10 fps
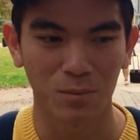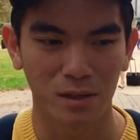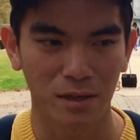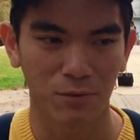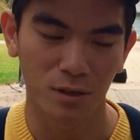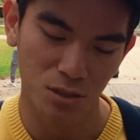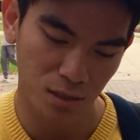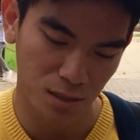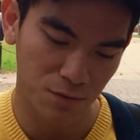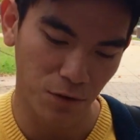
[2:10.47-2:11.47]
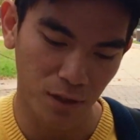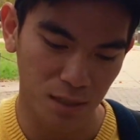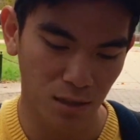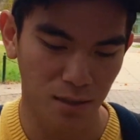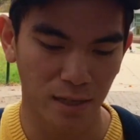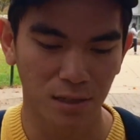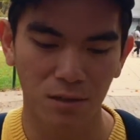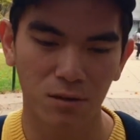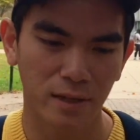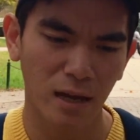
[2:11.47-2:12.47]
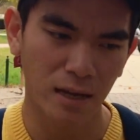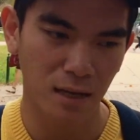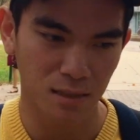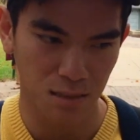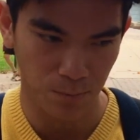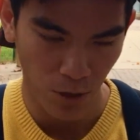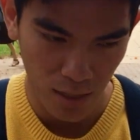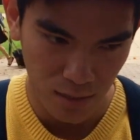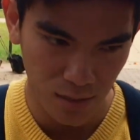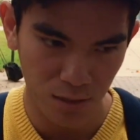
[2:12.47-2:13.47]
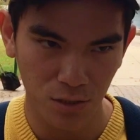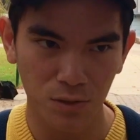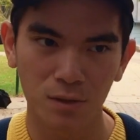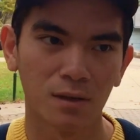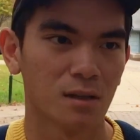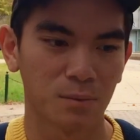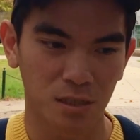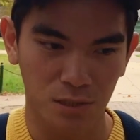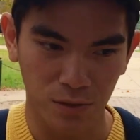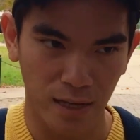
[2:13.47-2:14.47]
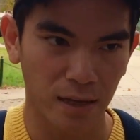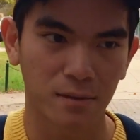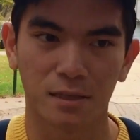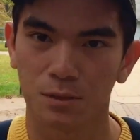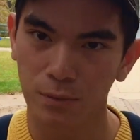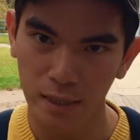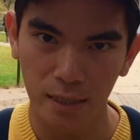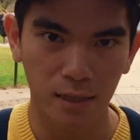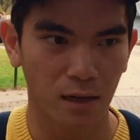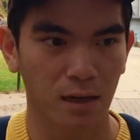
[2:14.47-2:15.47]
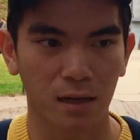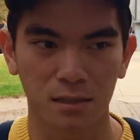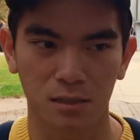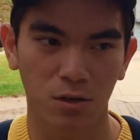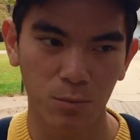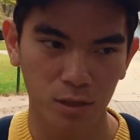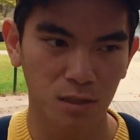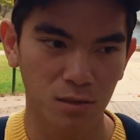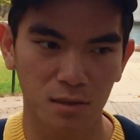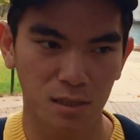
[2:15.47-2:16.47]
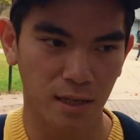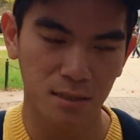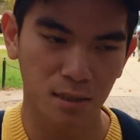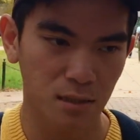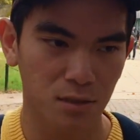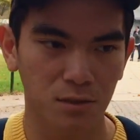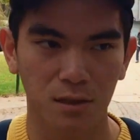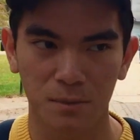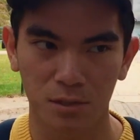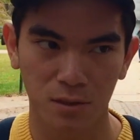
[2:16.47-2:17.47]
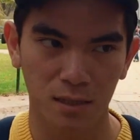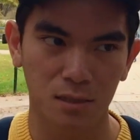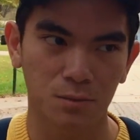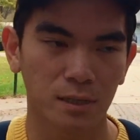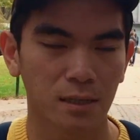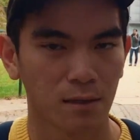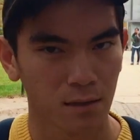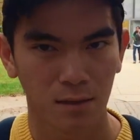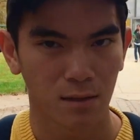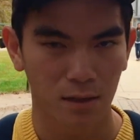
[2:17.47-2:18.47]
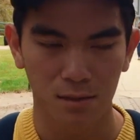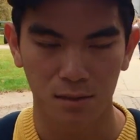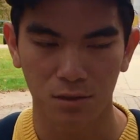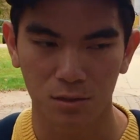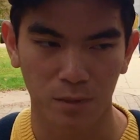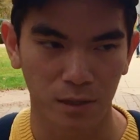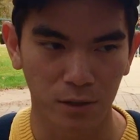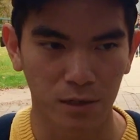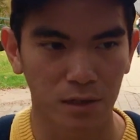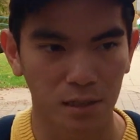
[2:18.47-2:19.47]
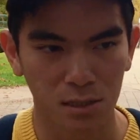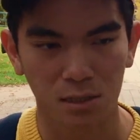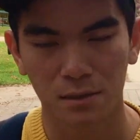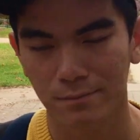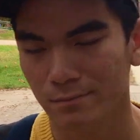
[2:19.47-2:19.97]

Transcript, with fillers: But like once you just focus on like, you know, yeah, I got this project to do, let me just do that this week. I got this homework to do, this essay to do, let me do that this week. It just goes by quicker and easier.